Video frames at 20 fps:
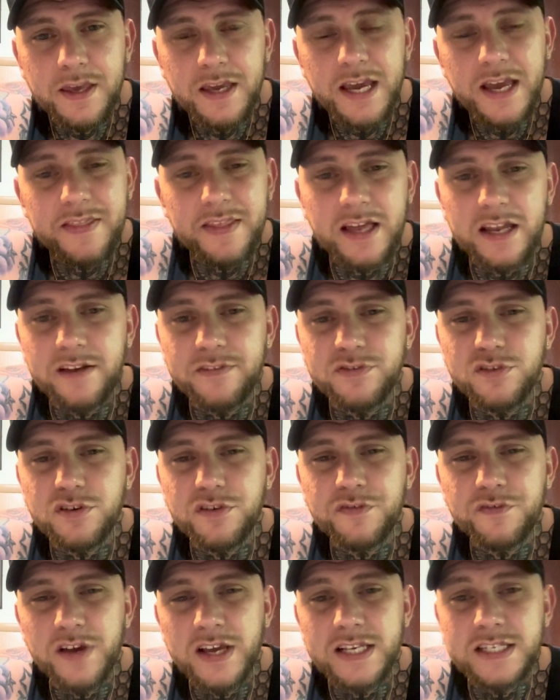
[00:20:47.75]
And that if you're
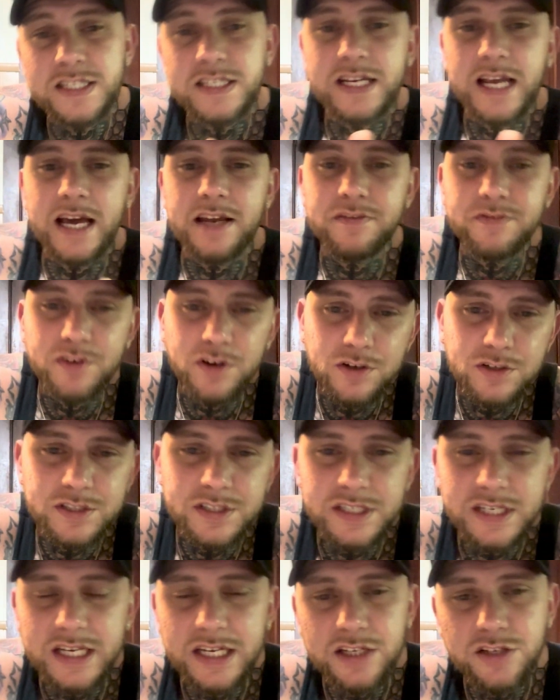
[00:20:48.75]
facing
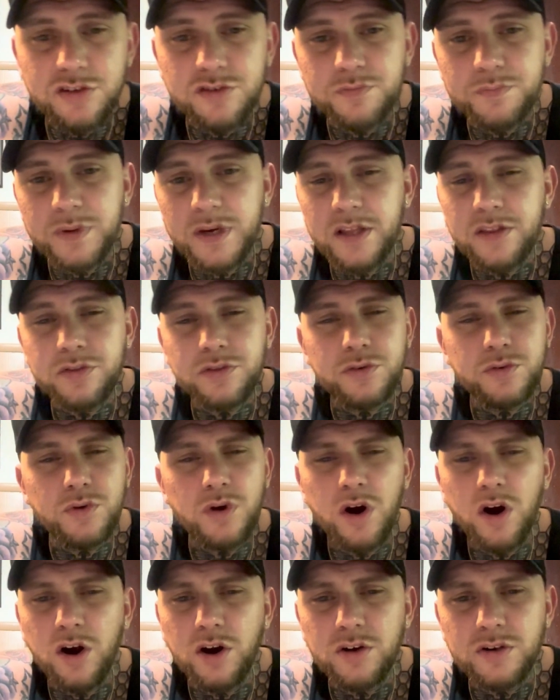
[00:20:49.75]
adversity and you've been through
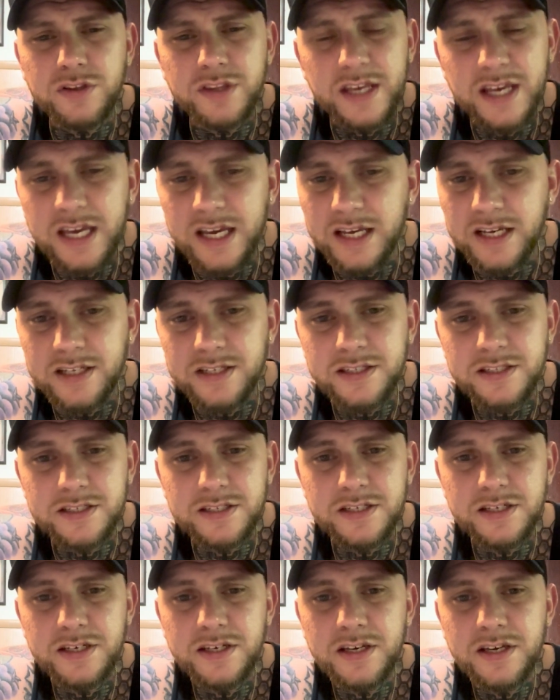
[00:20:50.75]
hard
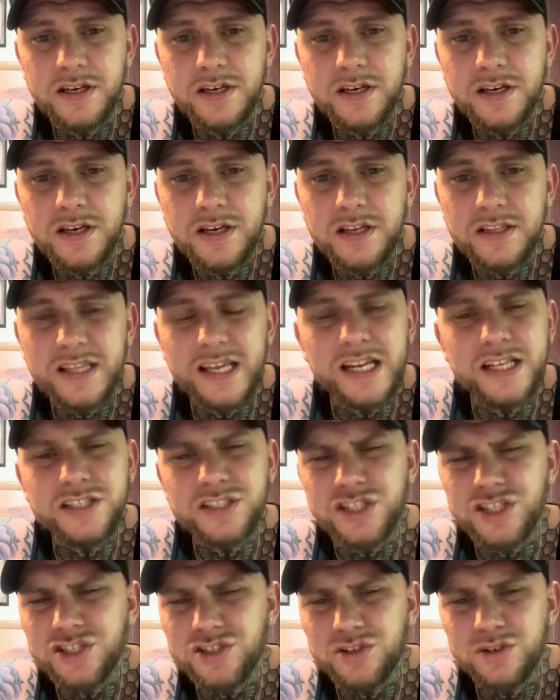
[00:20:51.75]
things, that it's
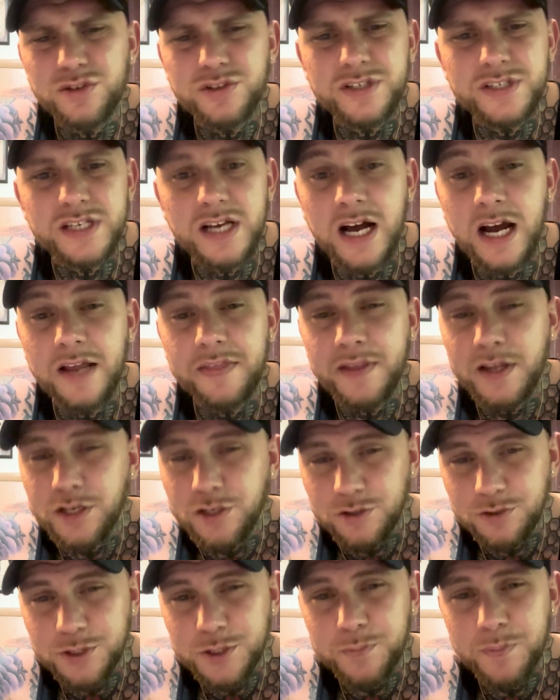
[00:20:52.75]
a sure sign that
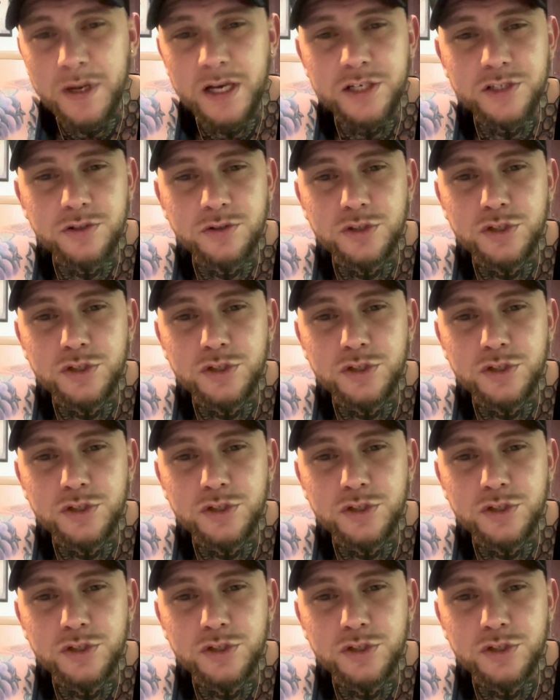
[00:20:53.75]
you're special.